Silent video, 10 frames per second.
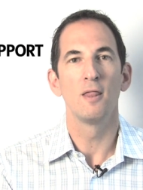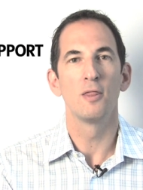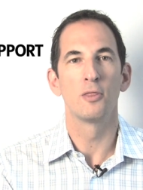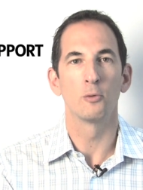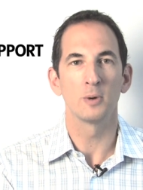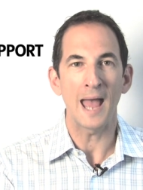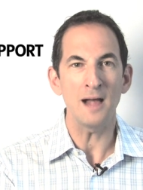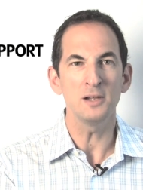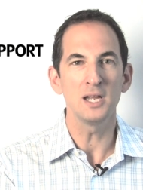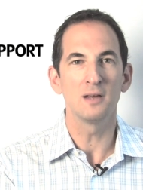The
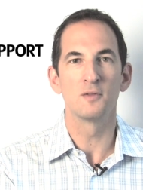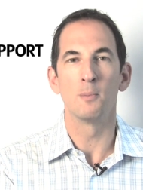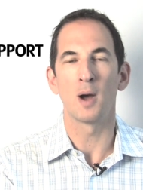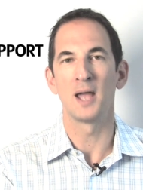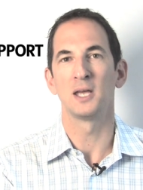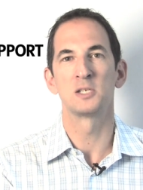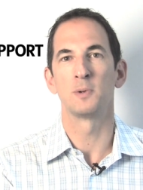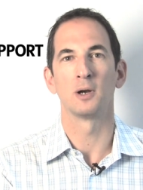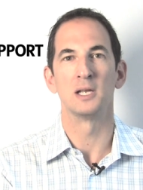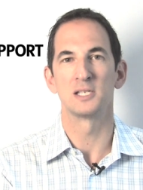reality of the buying
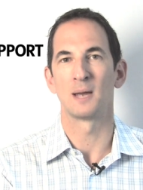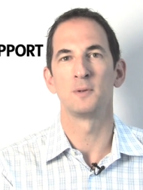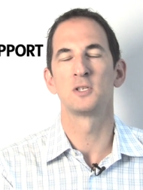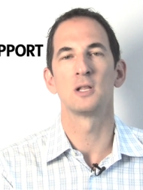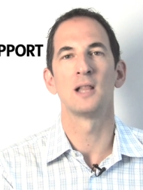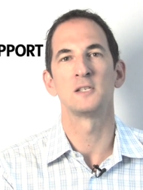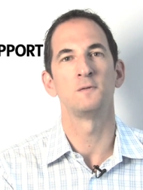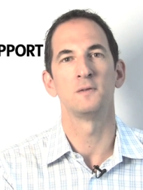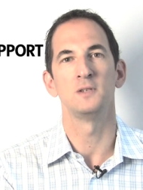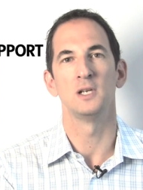experience up until the
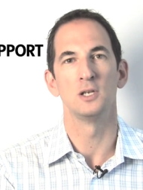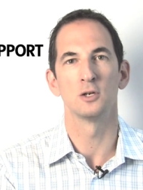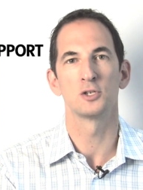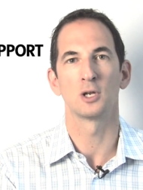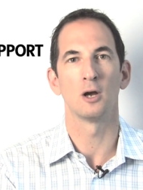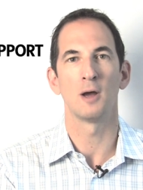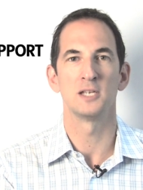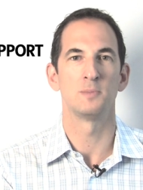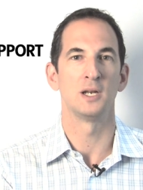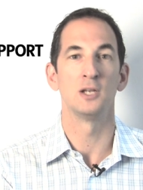last 15 years ago
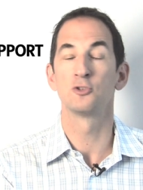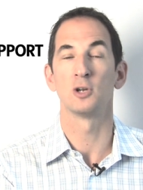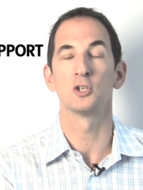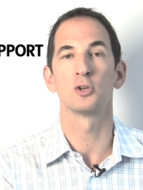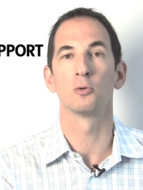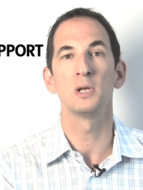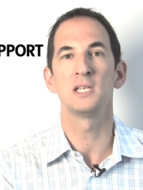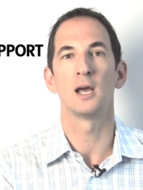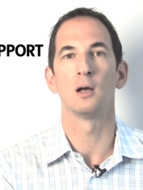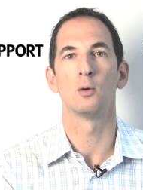has been in traditional
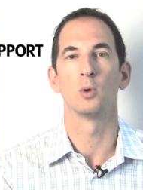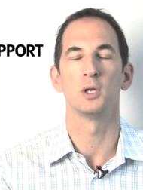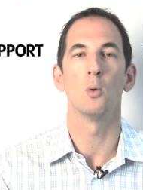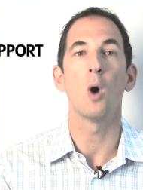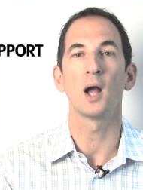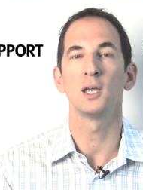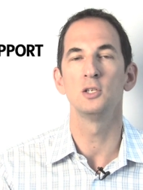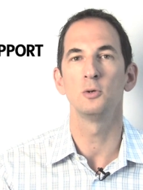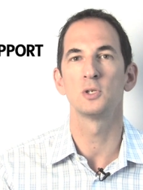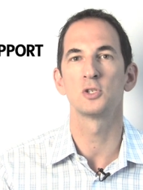retail, where you walk
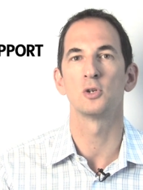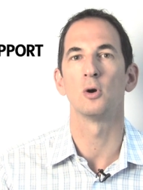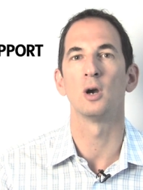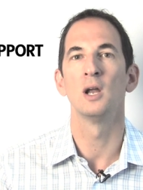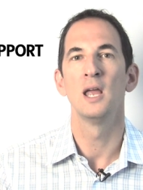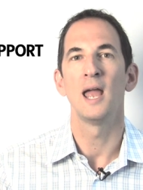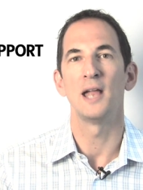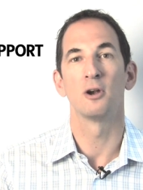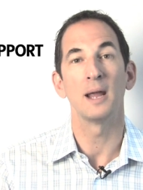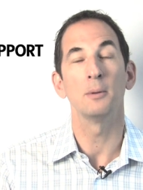into a store
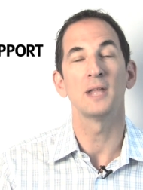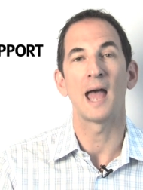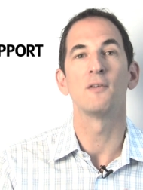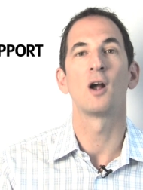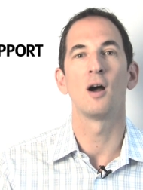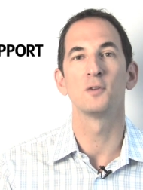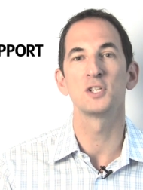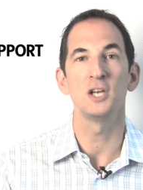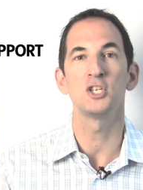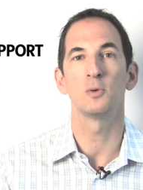and you're able to have a
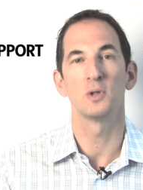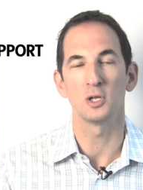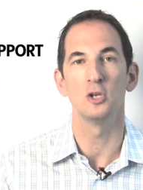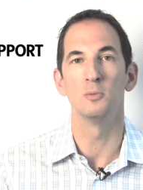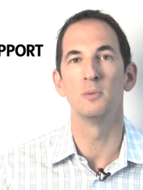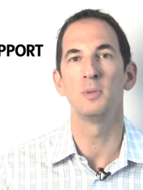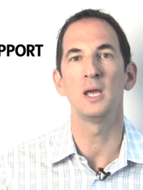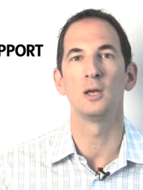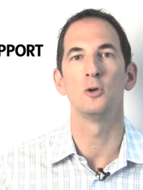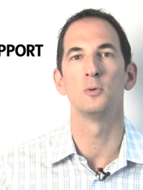conversation with a human
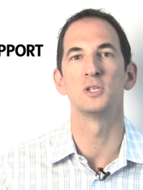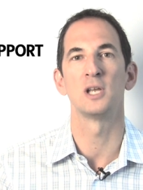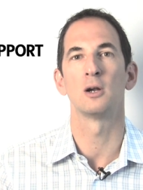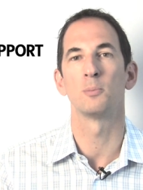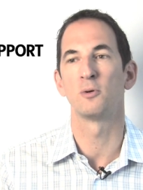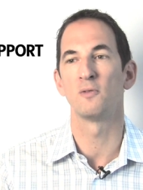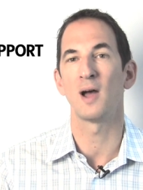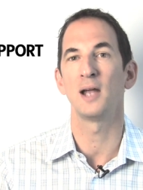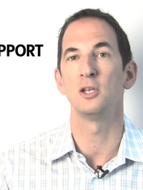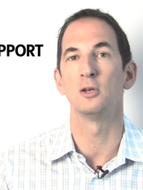being who is there to
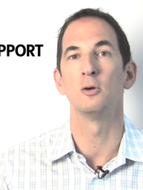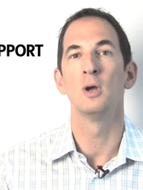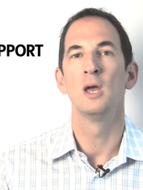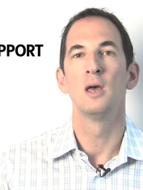provide you